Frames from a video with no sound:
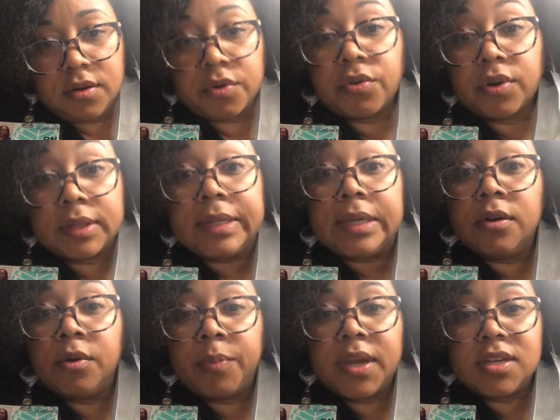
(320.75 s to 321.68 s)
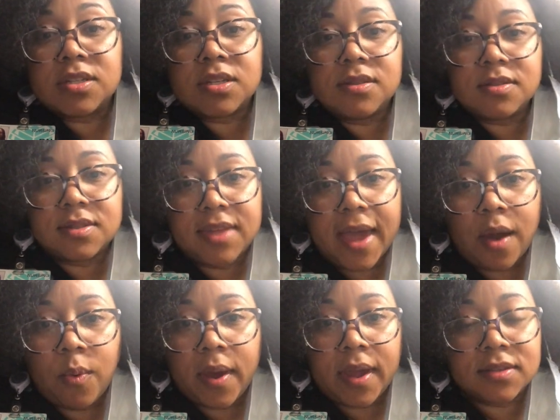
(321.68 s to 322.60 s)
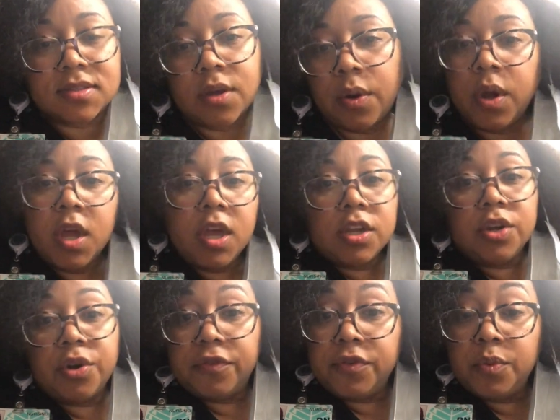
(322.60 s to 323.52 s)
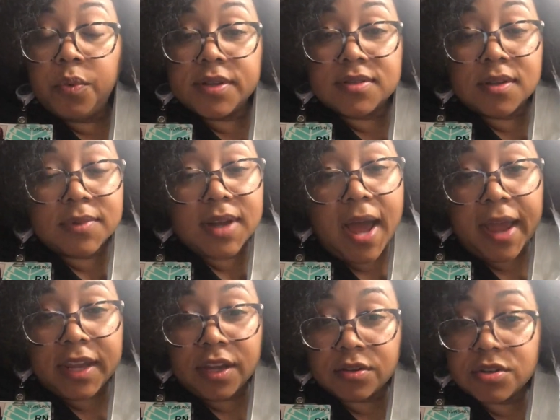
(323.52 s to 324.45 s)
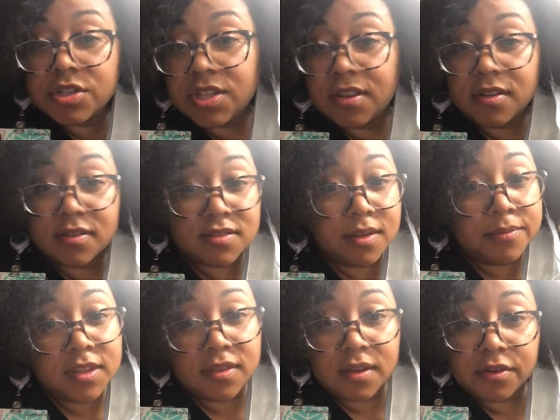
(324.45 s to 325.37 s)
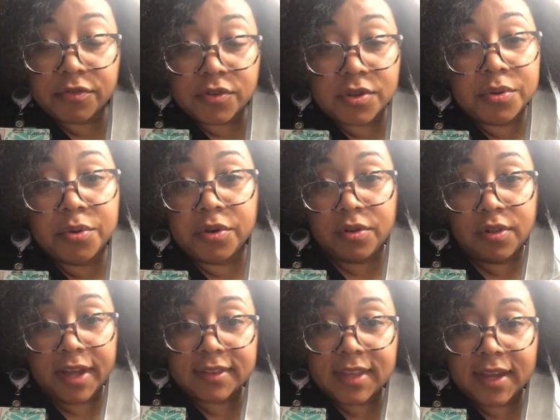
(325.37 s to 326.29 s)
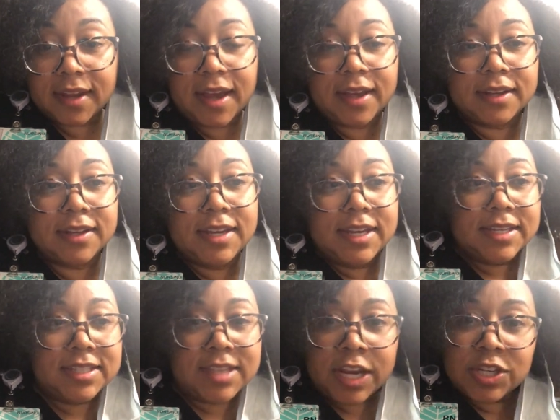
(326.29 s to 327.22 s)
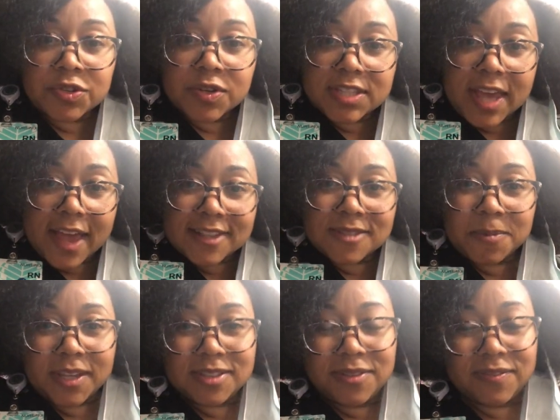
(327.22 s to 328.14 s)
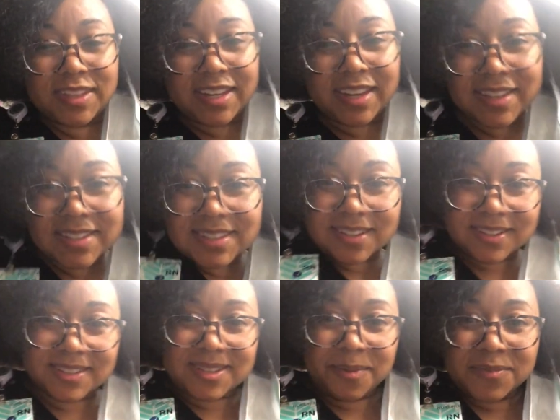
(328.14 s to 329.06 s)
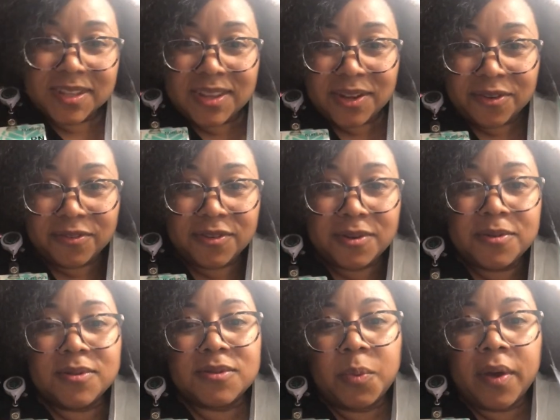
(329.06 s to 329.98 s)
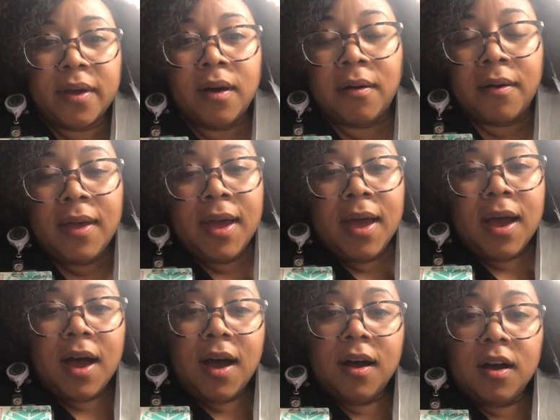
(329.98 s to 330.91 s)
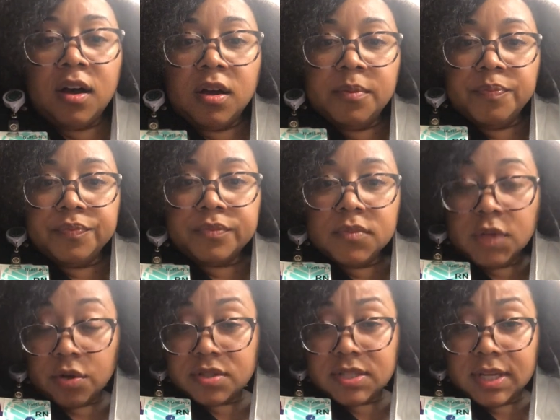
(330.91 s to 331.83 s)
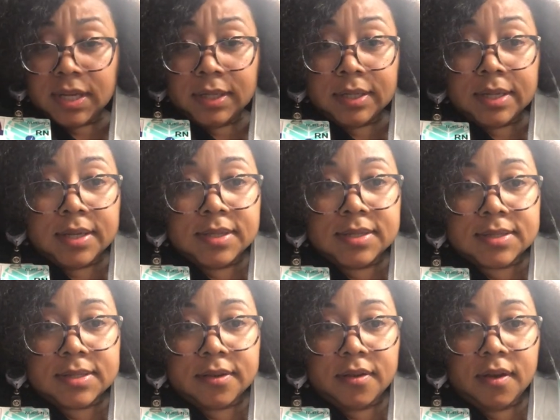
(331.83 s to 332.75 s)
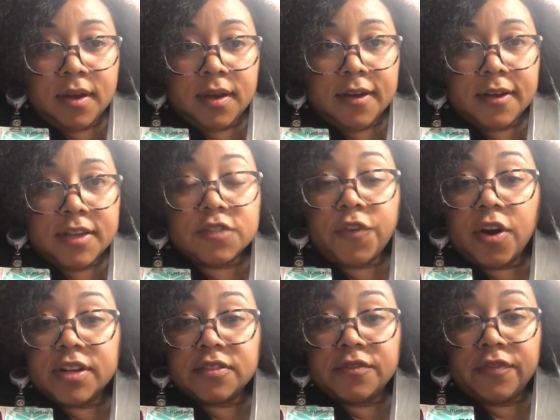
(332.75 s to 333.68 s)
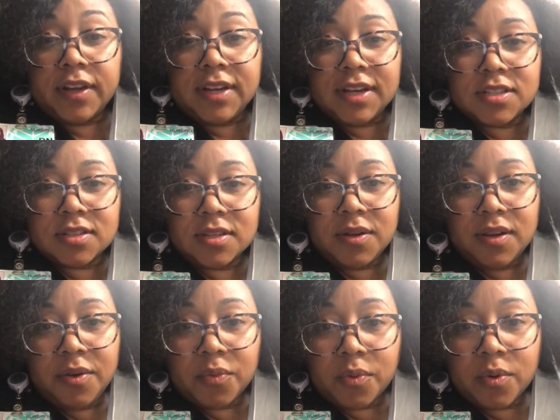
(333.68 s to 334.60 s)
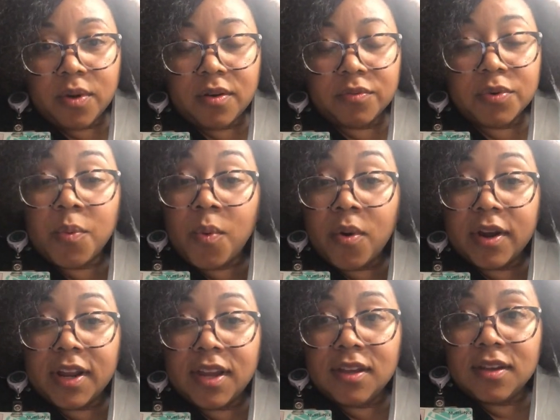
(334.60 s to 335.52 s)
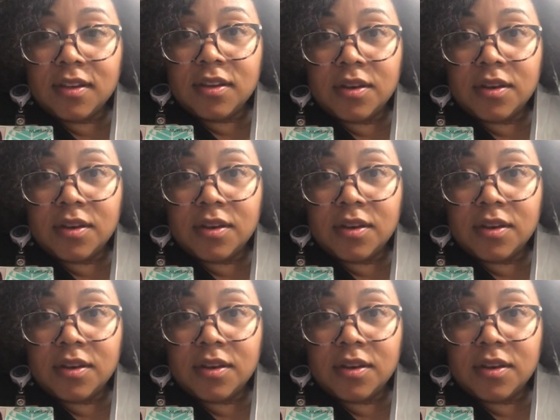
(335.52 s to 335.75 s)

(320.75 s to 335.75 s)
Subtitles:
critically ill patients that way. So, if you want something high energy, there's something there for you, or you like that kind of dangerous aspect of things, there's something there for you as well. Nursing is, as far as financially rewarding,